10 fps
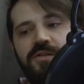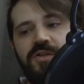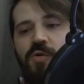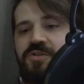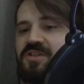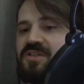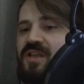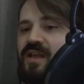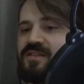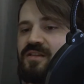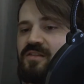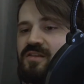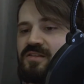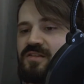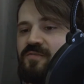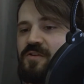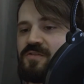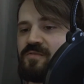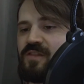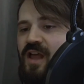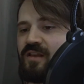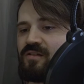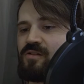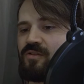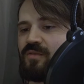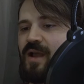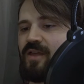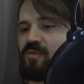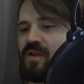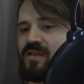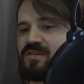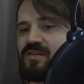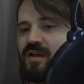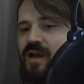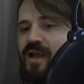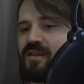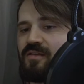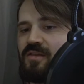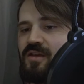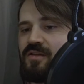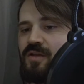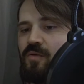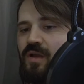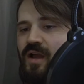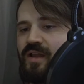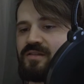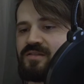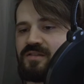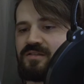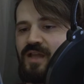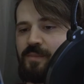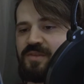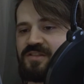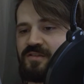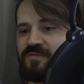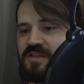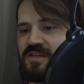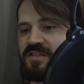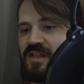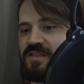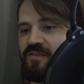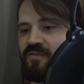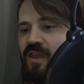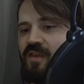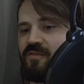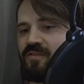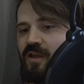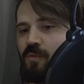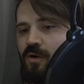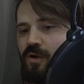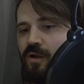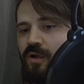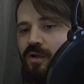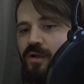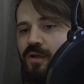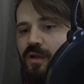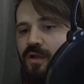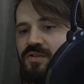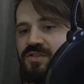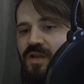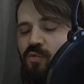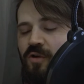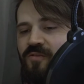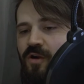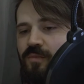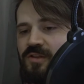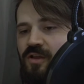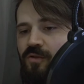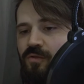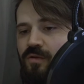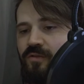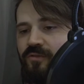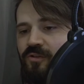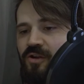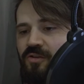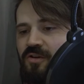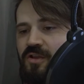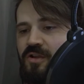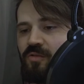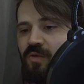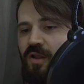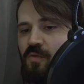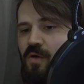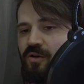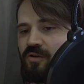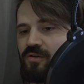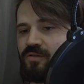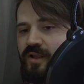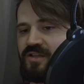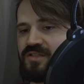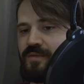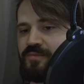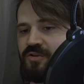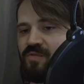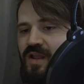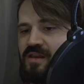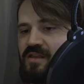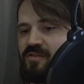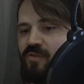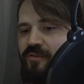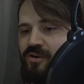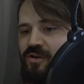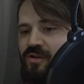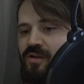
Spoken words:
Torches cast thin spheres of light along the pathways, hiding the unknown heights and depths of the extensive cave network. Somewhere far below, Ferran could hear running water like a subterranean river.